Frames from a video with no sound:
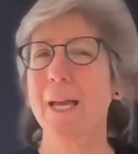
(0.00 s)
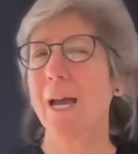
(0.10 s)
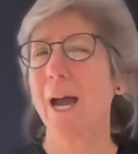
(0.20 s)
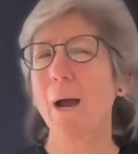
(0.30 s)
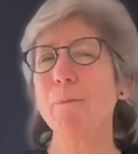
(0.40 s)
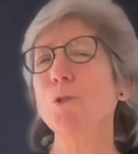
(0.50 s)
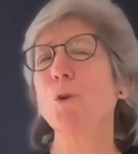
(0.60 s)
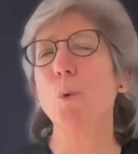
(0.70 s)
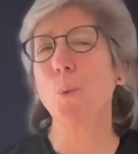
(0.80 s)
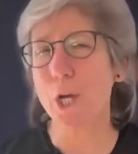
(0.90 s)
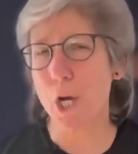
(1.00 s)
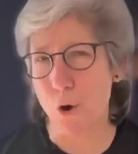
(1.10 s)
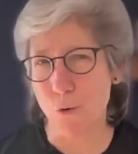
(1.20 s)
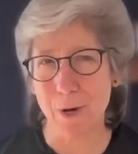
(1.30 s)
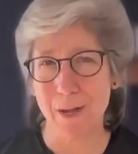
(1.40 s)
I'm sure we
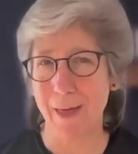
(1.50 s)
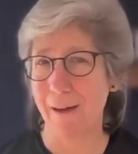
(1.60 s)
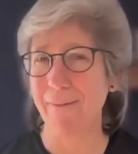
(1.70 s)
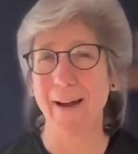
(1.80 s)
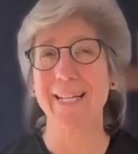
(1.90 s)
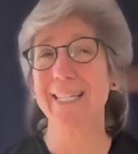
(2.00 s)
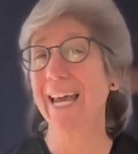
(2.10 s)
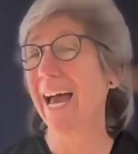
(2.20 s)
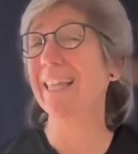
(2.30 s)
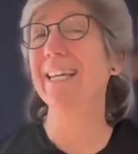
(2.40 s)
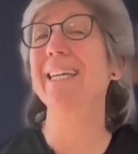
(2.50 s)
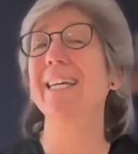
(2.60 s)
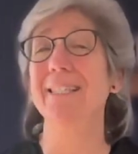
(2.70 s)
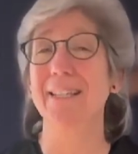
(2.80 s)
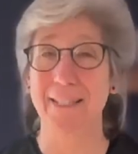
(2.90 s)
agree that vitality
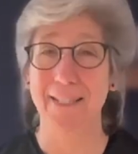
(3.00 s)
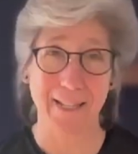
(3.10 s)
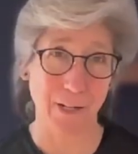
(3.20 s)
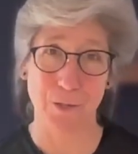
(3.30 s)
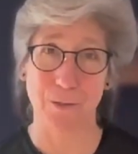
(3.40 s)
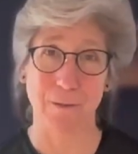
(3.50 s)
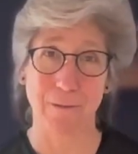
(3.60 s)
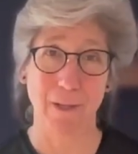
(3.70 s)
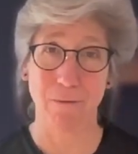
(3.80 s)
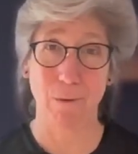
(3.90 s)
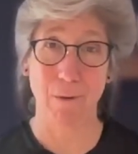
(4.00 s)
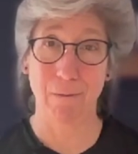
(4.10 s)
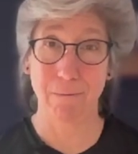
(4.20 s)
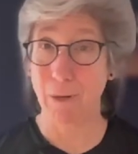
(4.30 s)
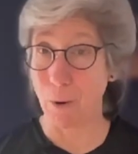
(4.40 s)
is essential if we're
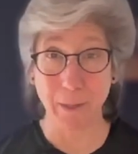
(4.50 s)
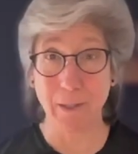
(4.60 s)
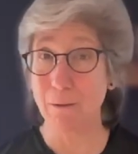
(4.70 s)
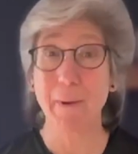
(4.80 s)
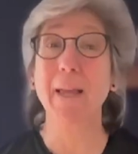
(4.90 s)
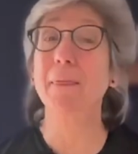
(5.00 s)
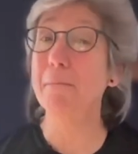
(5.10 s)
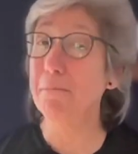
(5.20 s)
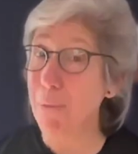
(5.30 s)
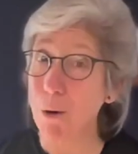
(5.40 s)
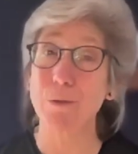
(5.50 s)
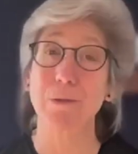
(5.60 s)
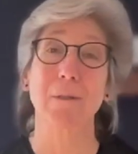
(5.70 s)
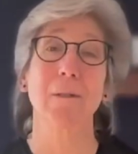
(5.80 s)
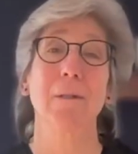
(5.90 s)
going to make the
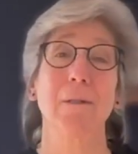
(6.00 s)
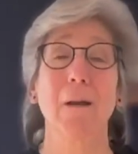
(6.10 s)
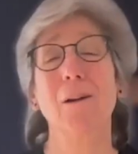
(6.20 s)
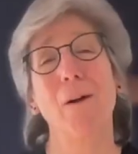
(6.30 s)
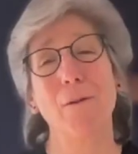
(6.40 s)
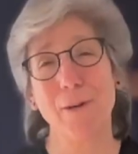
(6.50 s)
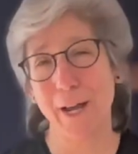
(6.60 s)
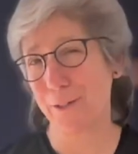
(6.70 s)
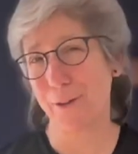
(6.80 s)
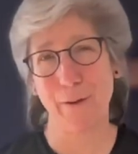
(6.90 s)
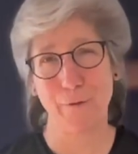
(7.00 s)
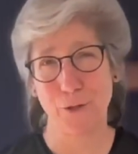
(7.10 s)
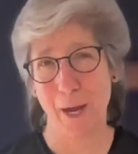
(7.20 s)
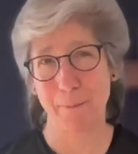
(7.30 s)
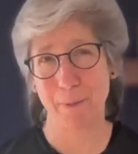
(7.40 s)
most out of our next life
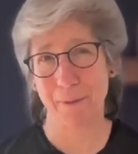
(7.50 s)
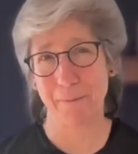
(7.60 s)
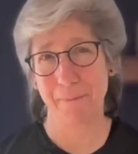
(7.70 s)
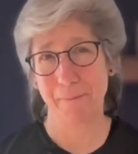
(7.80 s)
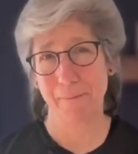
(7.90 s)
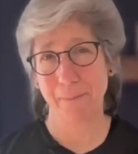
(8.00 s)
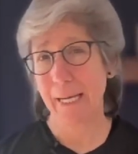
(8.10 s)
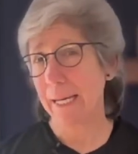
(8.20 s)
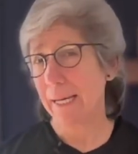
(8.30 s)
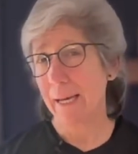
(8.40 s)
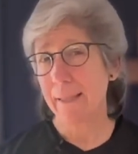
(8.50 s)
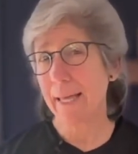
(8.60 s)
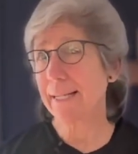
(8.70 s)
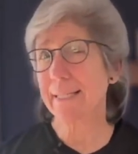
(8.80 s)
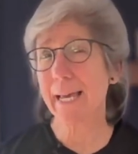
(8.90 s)
chapter.
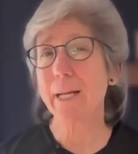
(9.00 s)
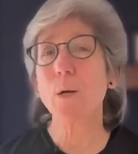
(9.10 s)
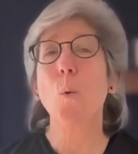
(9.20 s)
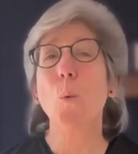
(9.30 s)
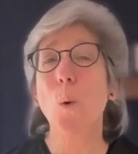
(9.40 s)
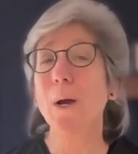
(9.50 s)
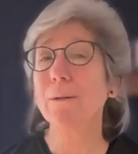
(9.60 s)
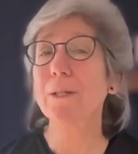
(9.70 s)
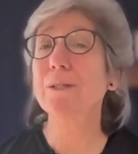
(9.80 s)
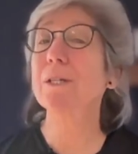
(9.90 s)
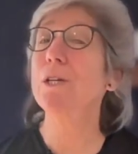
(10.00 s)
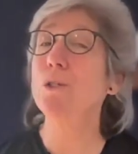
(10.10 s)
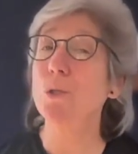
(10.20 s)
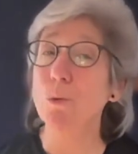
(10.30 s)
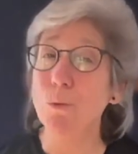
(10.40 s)
That said, wellness
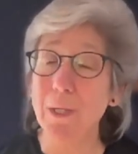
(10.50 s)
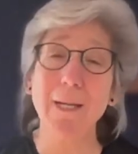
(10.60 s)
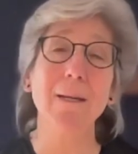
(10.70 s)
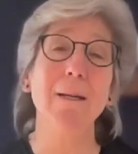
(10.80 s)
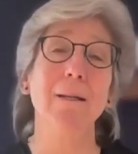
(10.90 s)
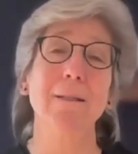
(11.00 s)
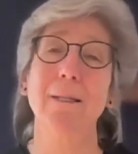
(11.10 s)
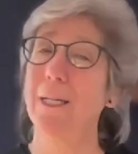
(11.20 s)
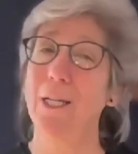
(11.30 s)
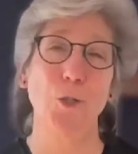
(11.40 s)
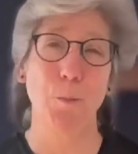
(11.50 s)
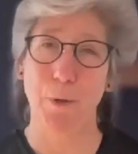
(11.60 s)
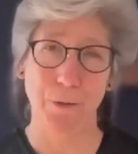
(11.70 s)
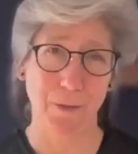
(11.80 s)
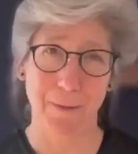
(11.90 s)
is unique to each
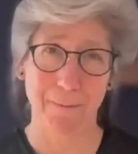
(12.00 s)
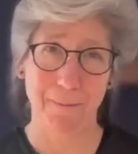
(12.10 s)
person.